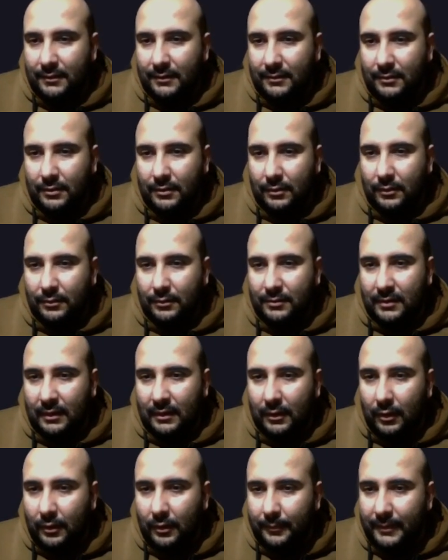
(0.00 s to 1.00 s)
So the
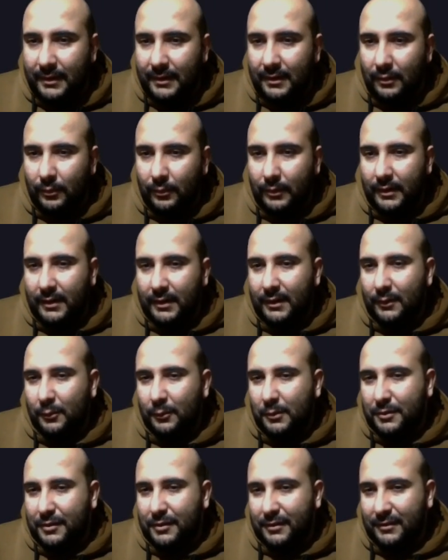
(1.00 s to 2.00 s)
log middleware,
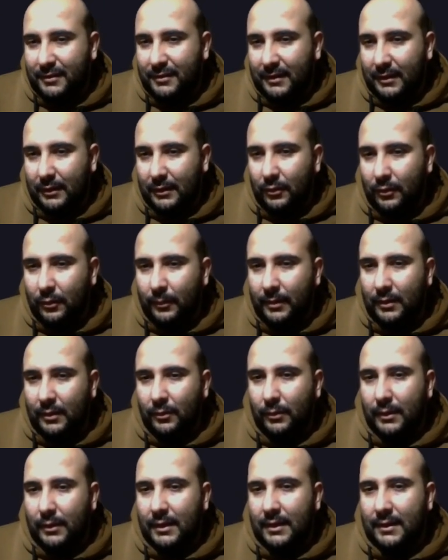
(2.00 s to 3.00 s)
which is the global
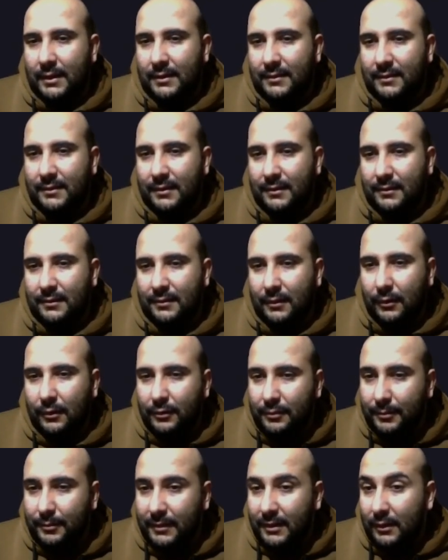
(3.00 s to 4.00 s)
one, then the
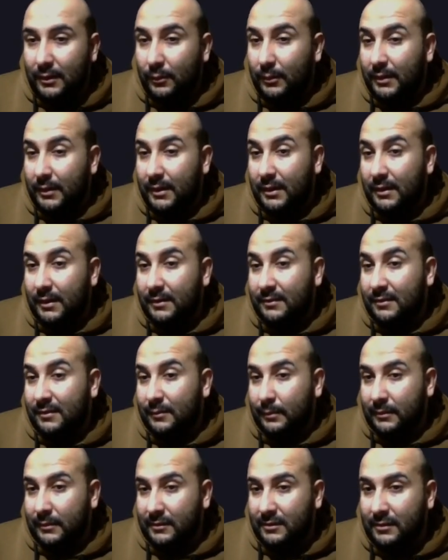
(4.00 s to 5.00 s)
auth middleware, the
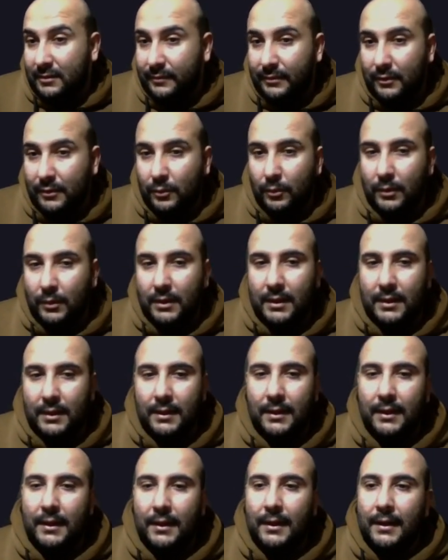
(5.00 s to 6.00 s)
specific
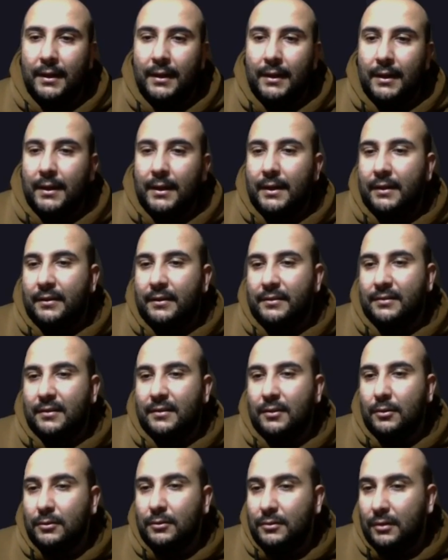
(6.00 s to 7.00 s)
one. Here is the
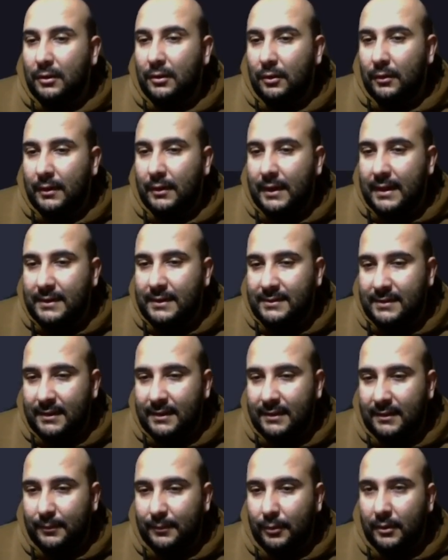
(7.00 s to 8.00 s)
console log at the
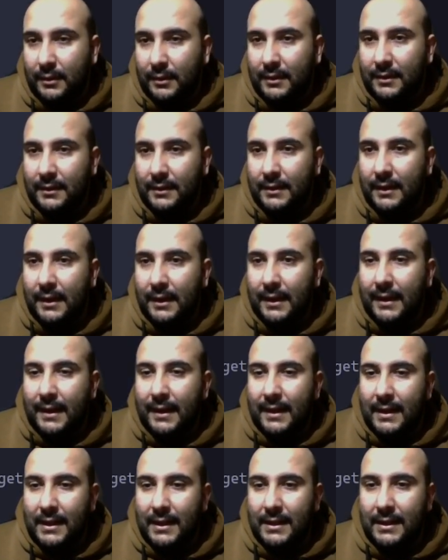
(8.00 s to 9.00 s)
endpoint,
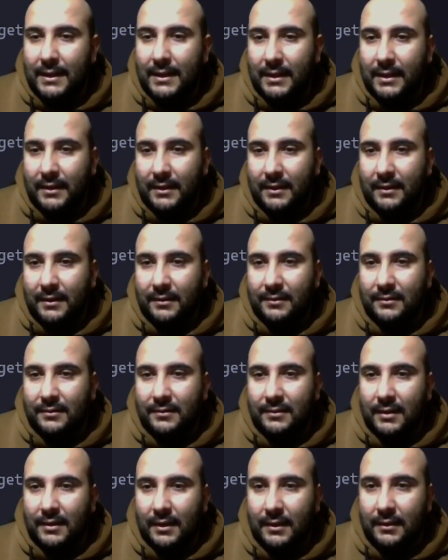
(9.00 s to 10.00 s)
and here
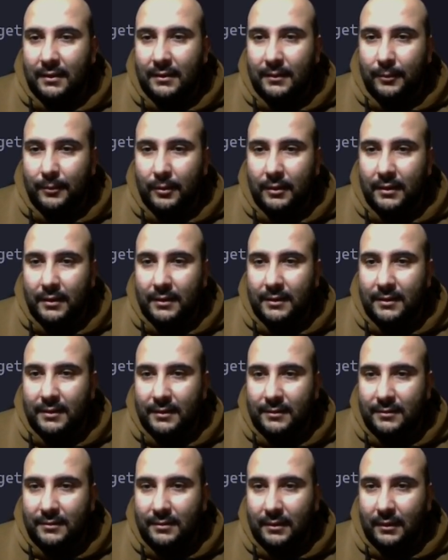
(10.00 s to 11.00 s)
is the endpoint
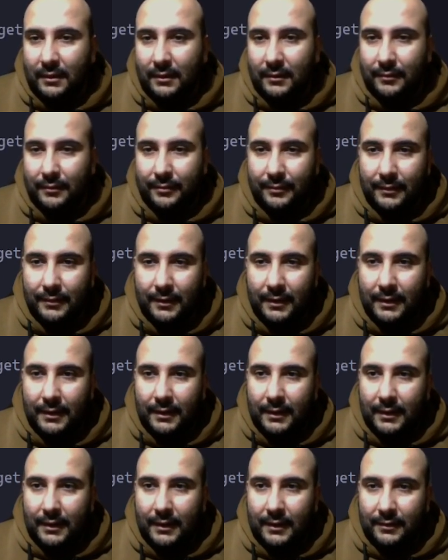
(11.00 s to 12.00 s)
itself.
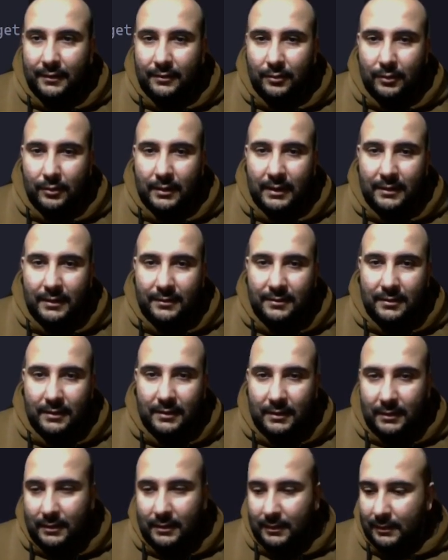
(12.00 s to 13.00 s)
As you can
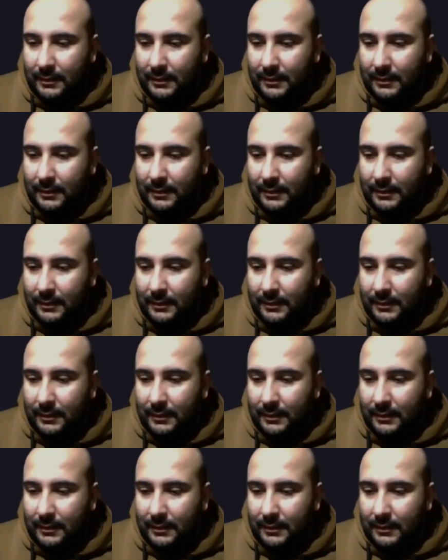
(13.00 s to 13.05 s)
see,